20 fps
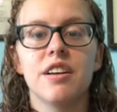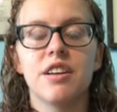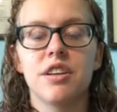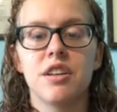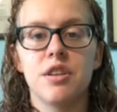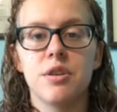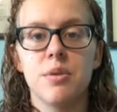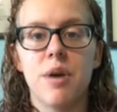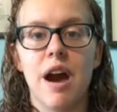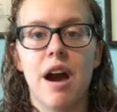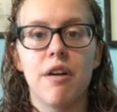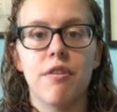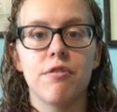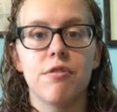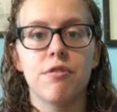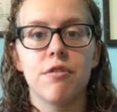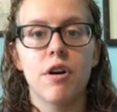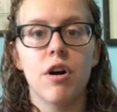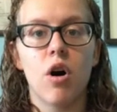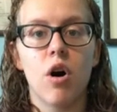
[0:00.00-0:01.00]
you have
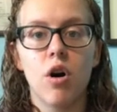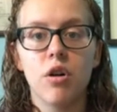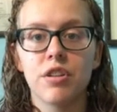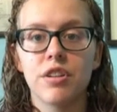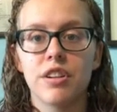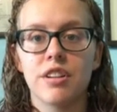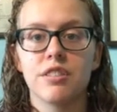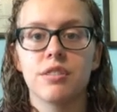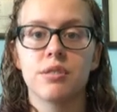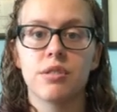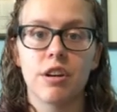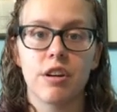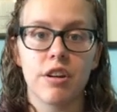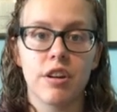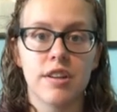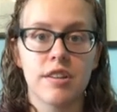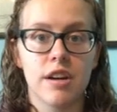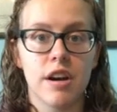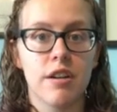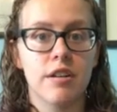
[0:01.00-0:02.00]
all the
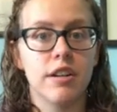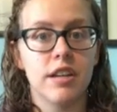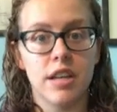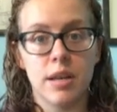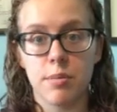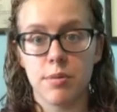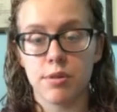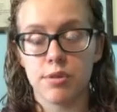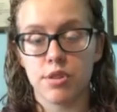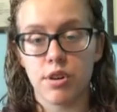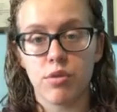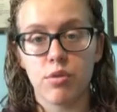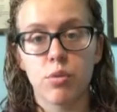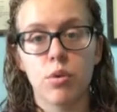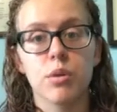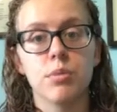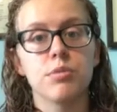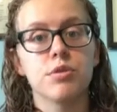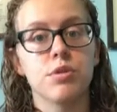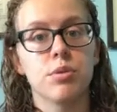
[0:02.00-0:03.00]
necessary attire to keep yourself
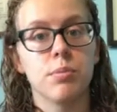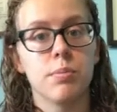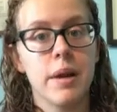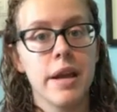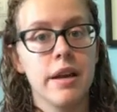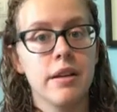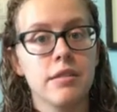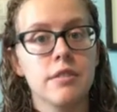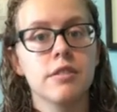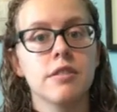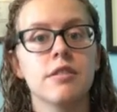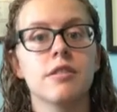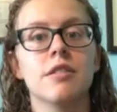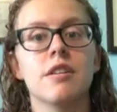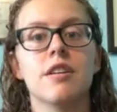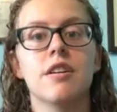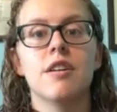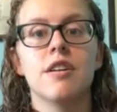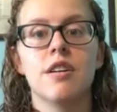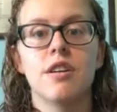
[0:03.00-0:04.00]
warm. So pants,
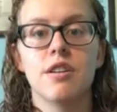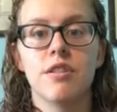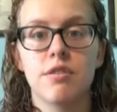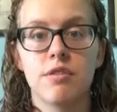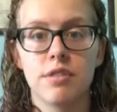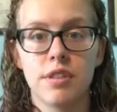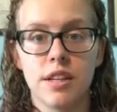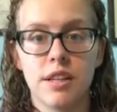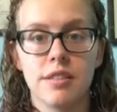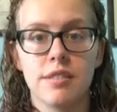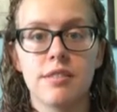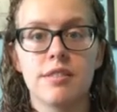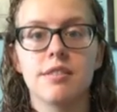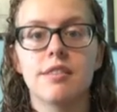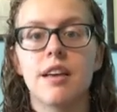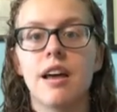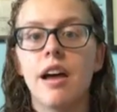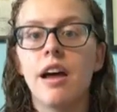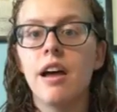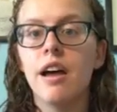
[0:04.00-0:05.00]
fleece,
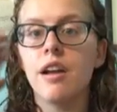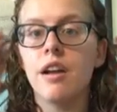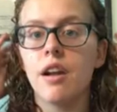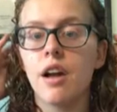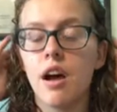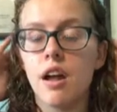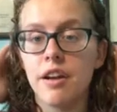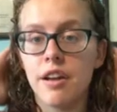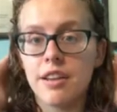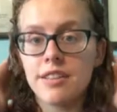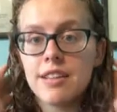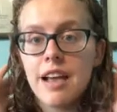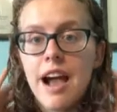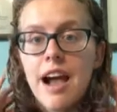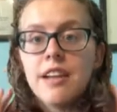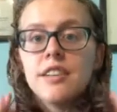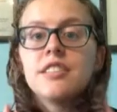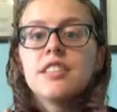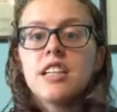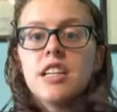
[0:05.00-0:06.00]
and a nice
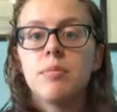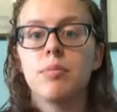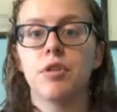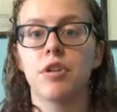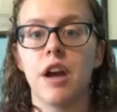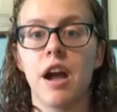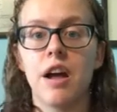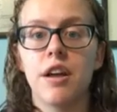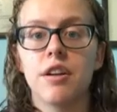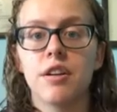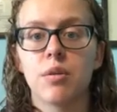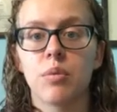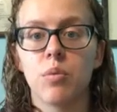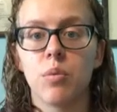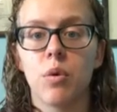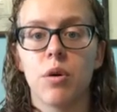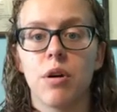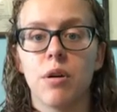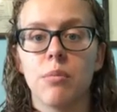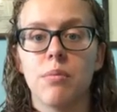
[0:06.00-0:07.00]
hat to keep your head
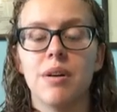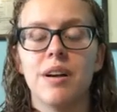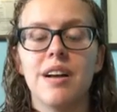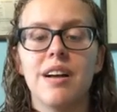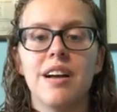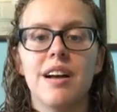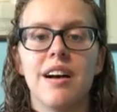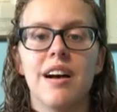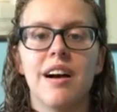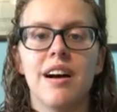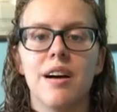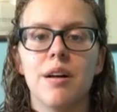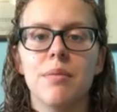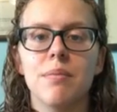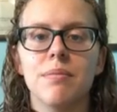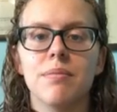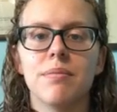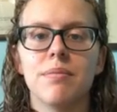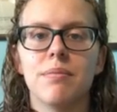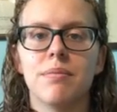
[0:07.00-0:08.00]
warm,
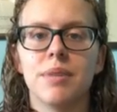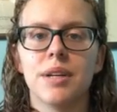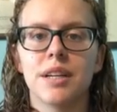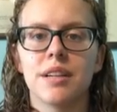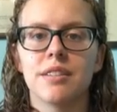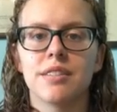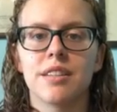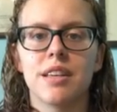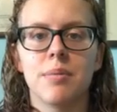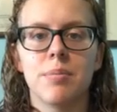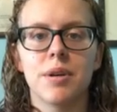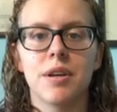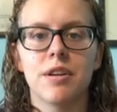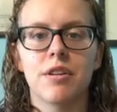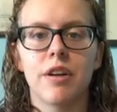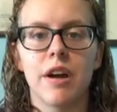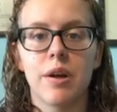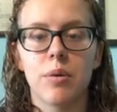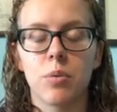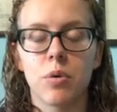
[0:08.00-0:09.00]
because keeping
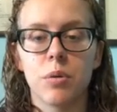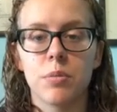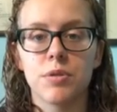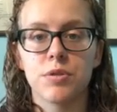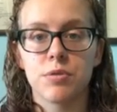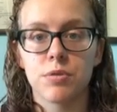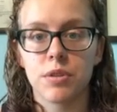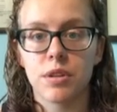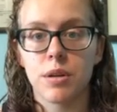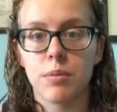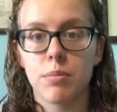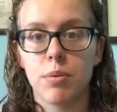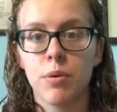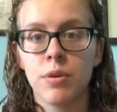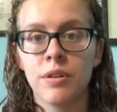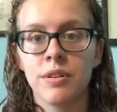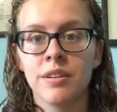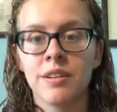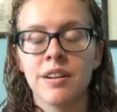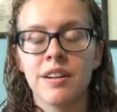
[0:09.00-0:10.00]
your head warm is really
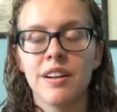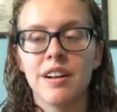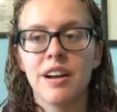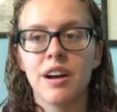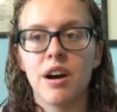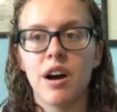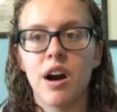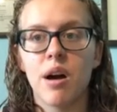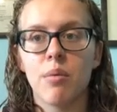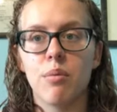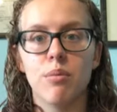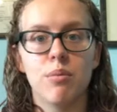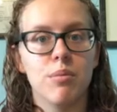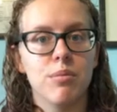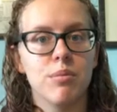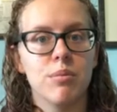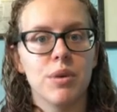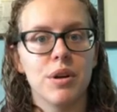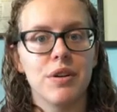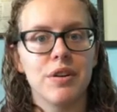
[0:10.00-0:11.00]
important
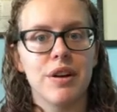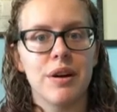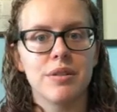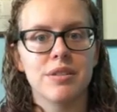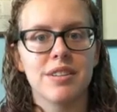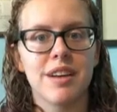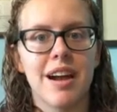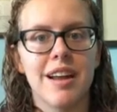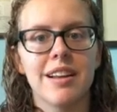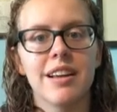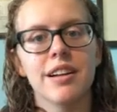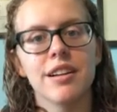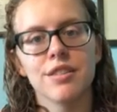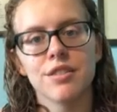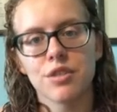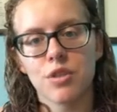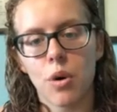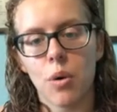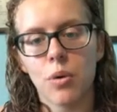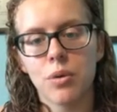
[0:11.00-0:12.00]
when you're outside and
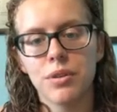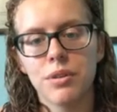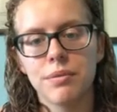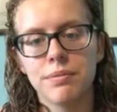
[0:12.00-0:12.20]
it's cold.